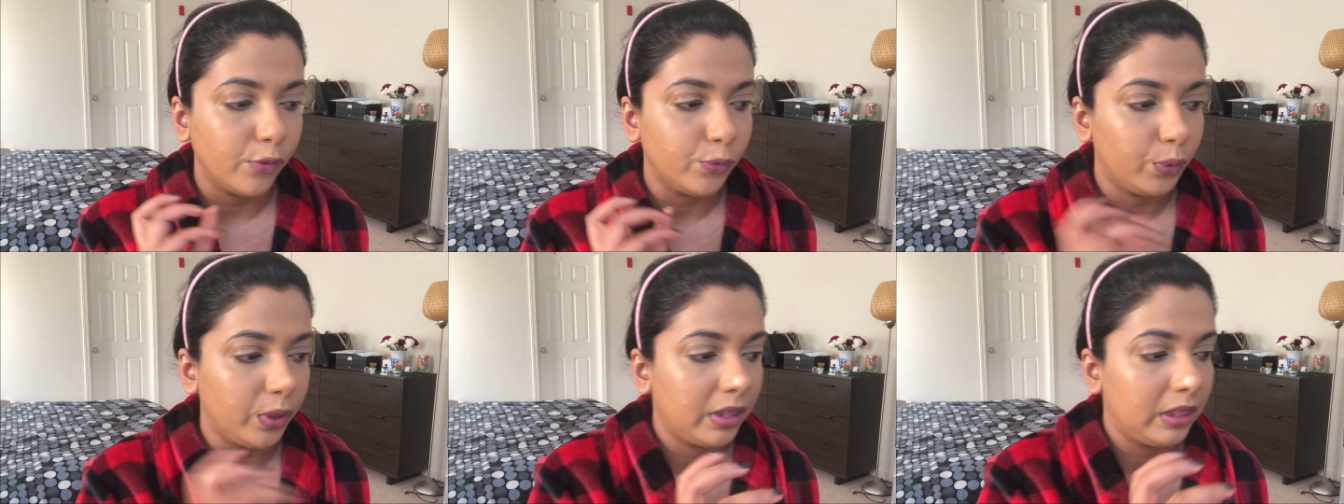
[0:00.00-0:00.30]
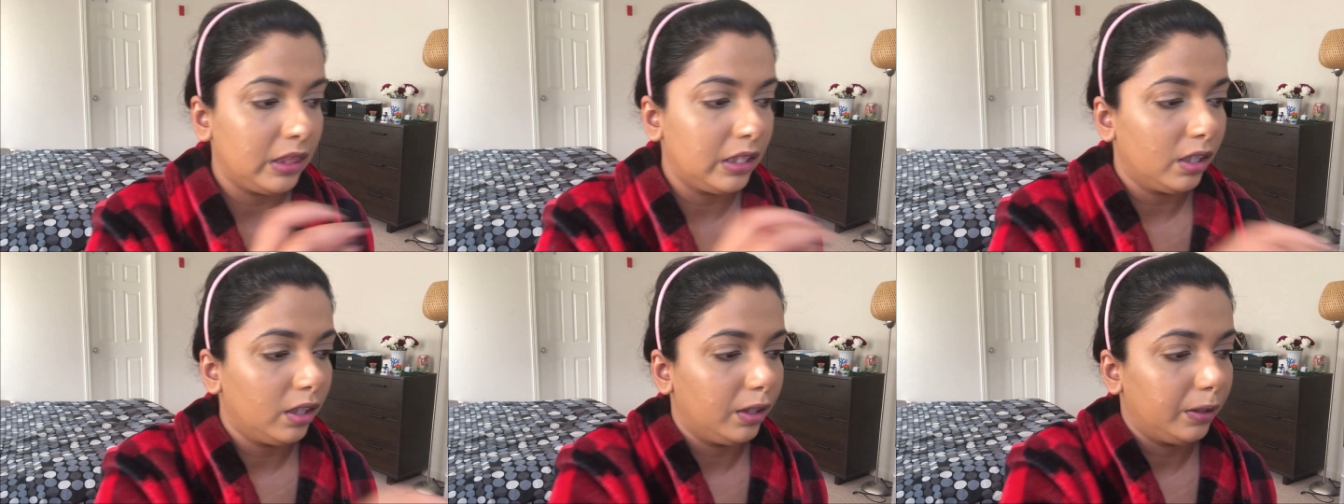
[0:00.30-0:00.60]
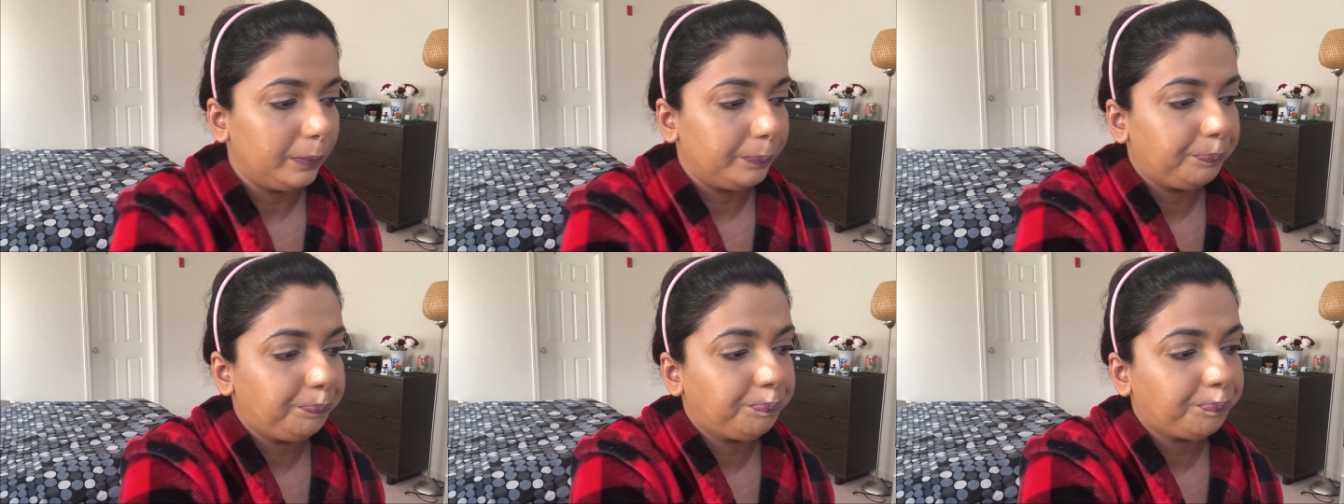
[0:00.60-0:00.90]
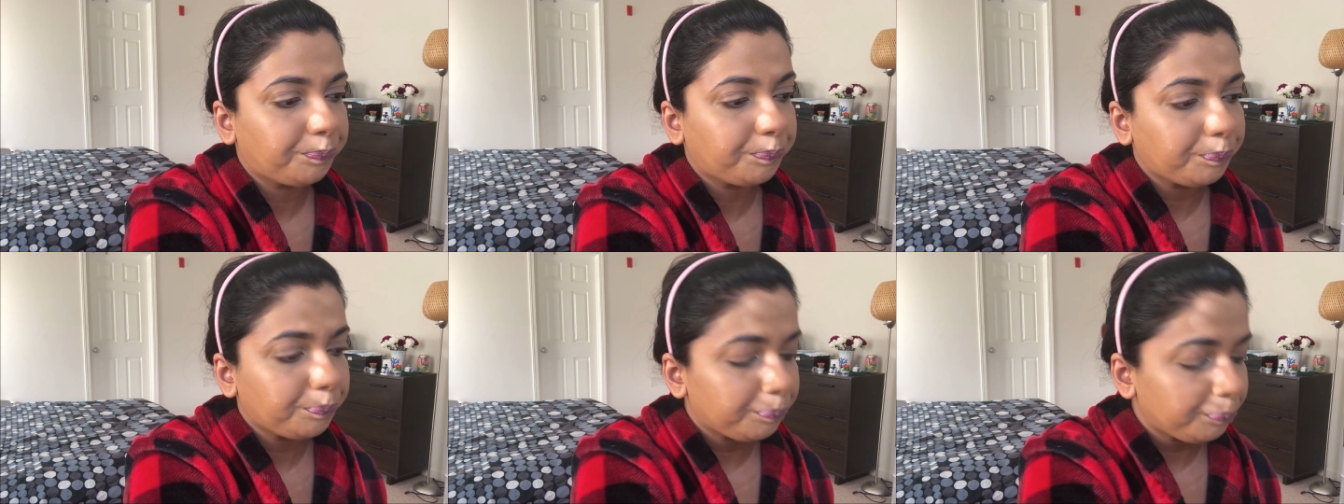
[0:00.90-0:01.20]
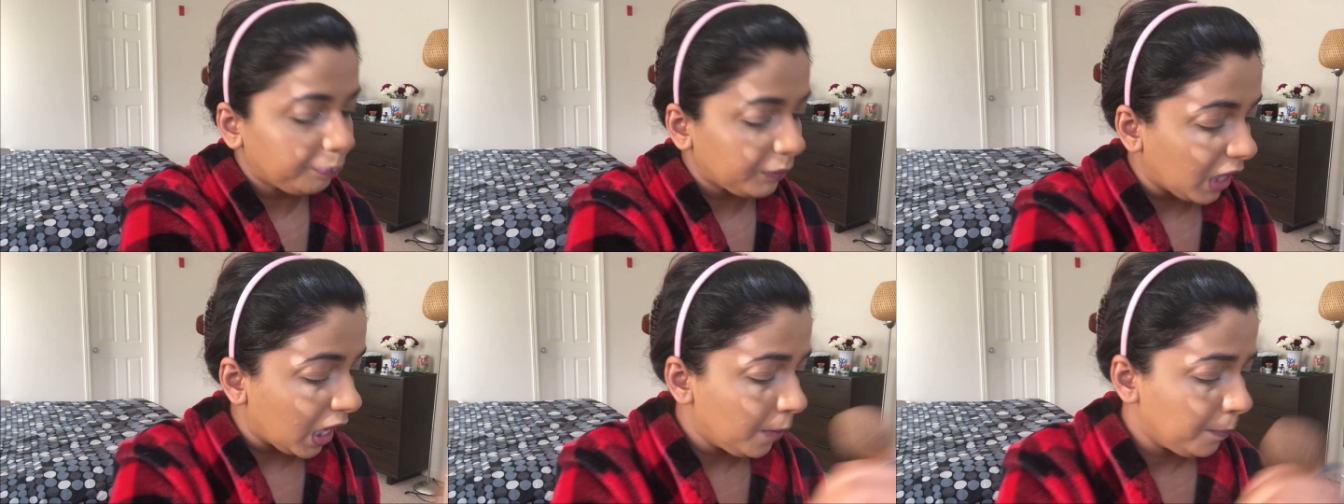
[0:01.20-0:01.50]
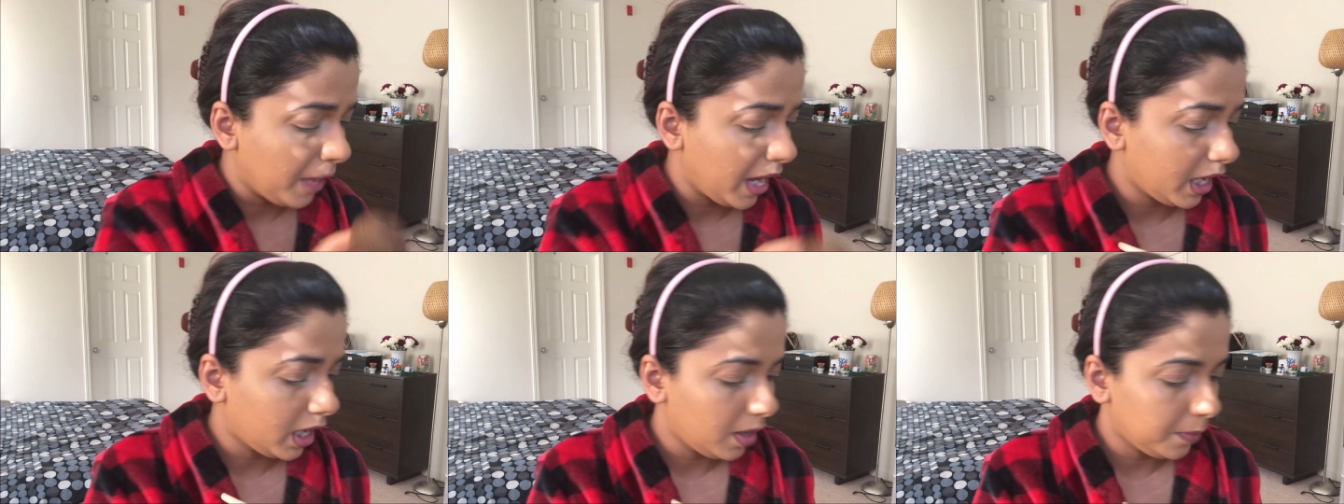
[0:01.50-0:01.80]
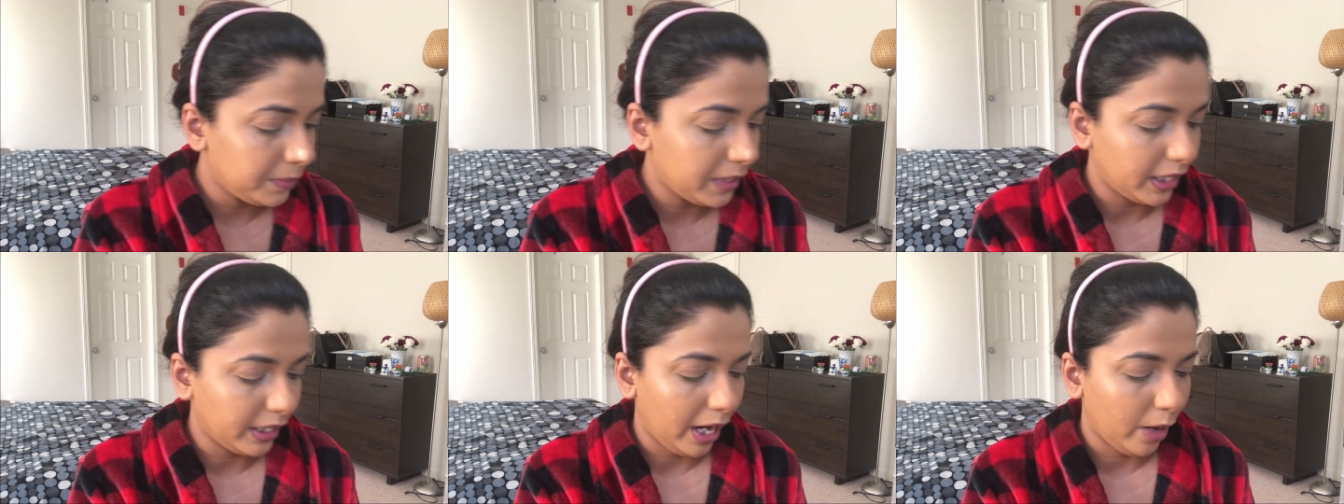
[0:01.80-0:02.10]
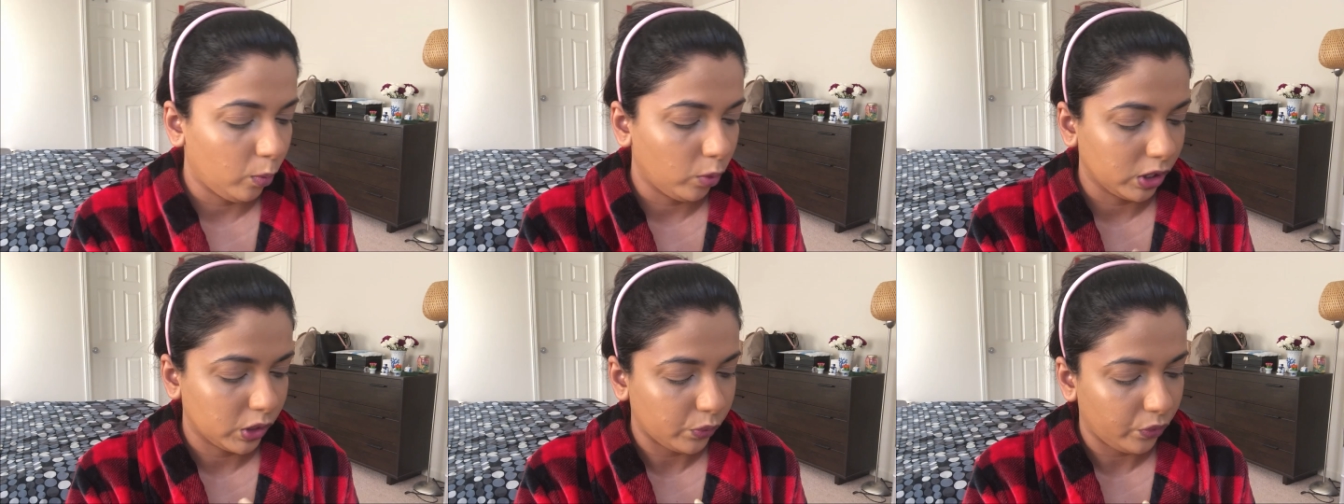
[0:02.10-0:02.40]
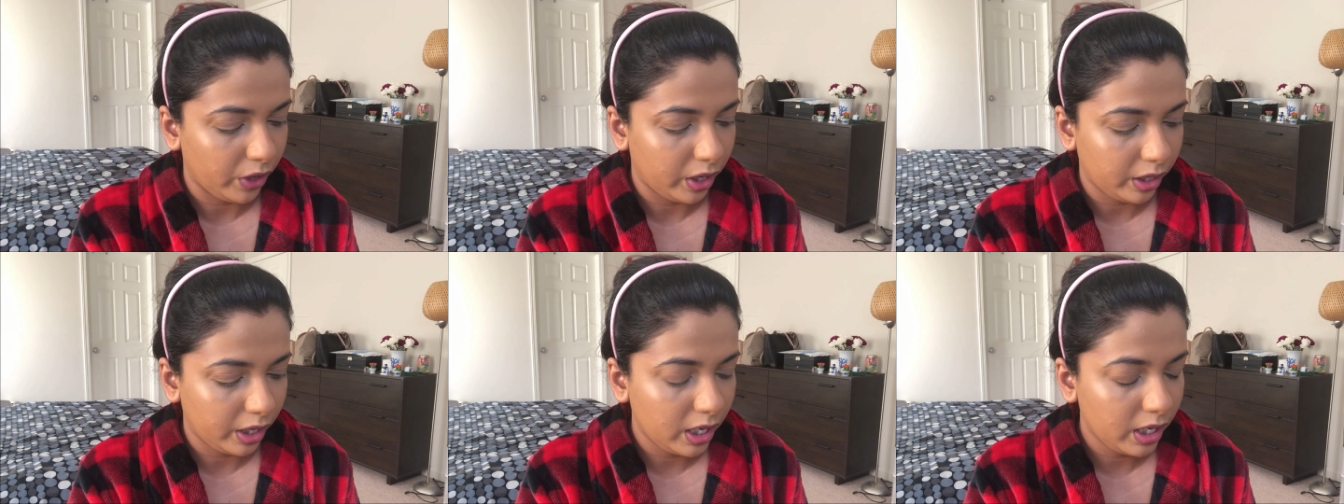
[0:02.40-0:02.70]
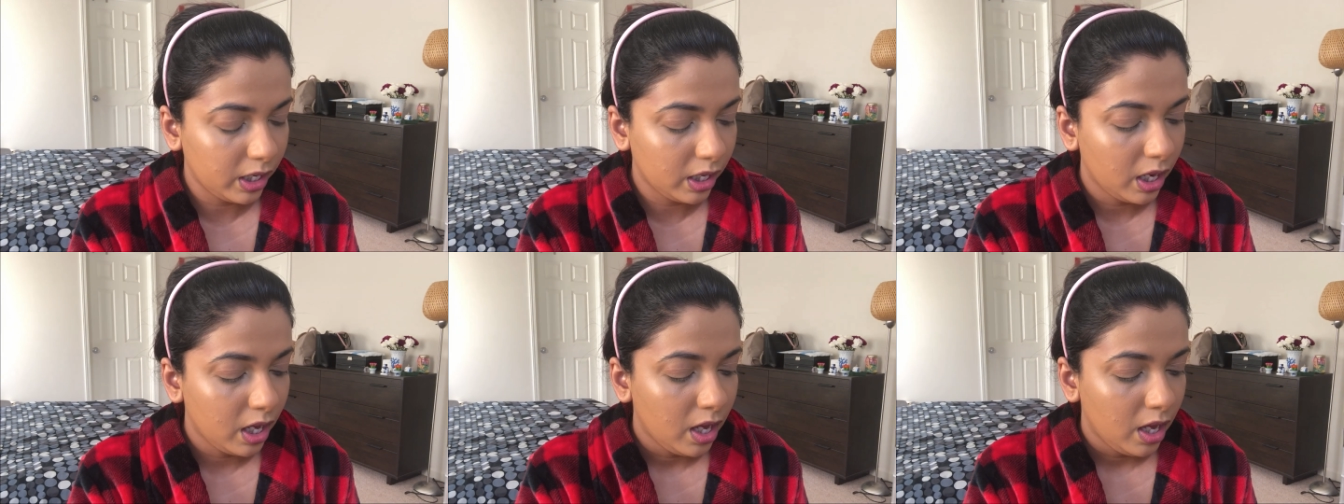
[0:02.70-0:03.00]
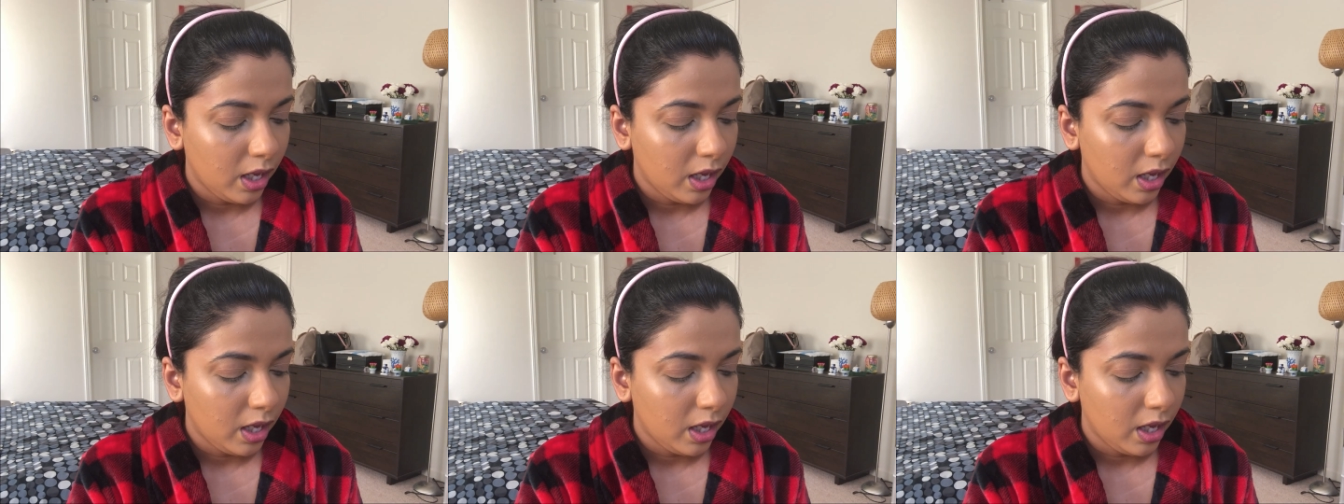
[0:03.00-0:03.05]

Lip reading: with the makeup that I was wearing.